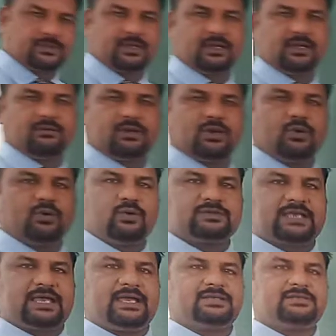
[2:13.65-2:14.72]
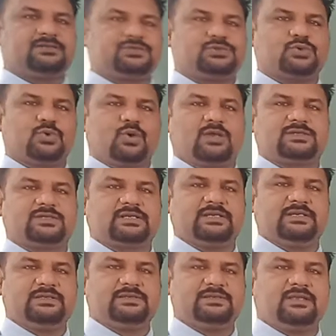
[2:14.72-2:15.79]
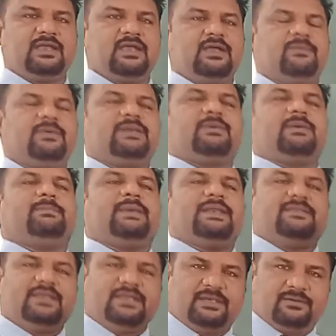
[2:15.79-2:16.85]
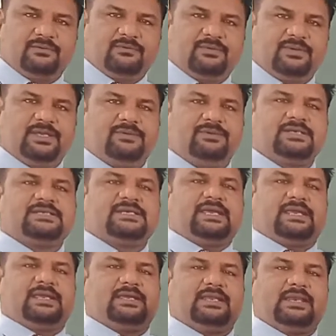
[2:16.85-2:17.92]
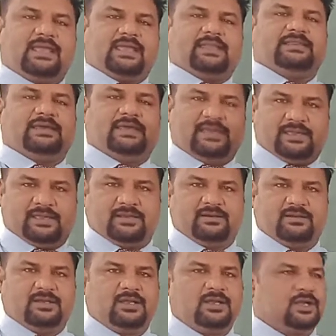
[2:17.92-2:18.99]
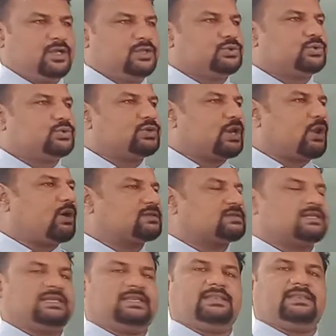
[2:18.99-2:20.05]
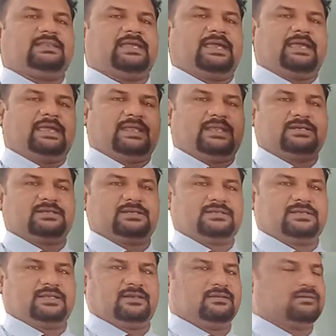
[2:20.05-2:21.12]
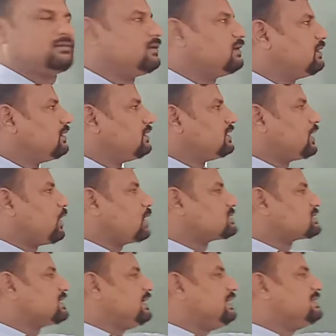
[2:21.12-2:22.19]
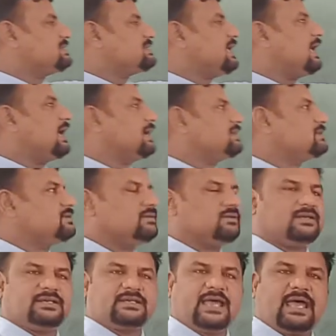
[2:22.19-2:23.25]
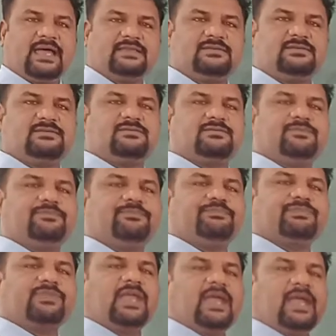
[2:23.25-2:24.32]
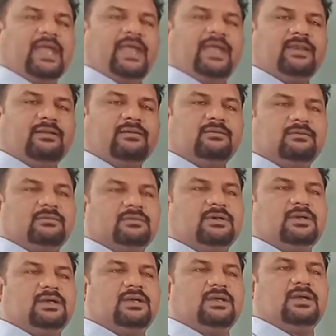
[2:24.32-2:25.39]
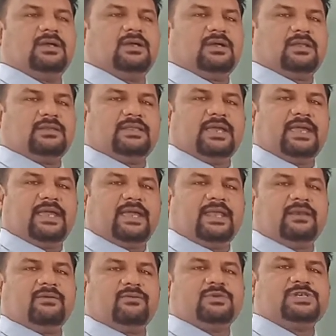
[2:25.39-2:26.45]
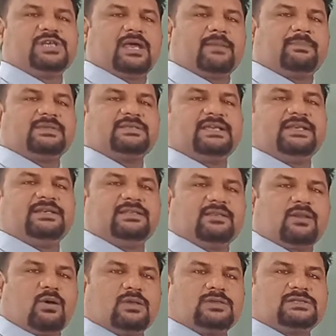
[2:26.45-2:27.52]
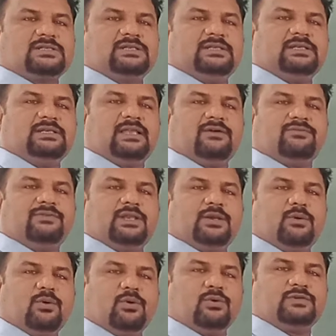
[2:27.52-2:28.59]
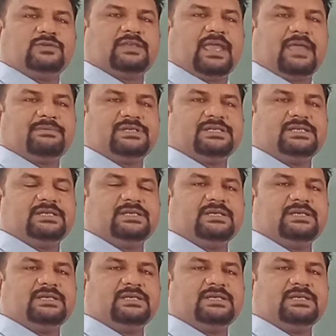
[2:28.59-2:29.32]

Our nose has two nostrils. When we breathe in, we inhale the air. Through the nostril, the air enters in. The nostril inside, it has hair. The hair which are present in the nostril of the nose cavity.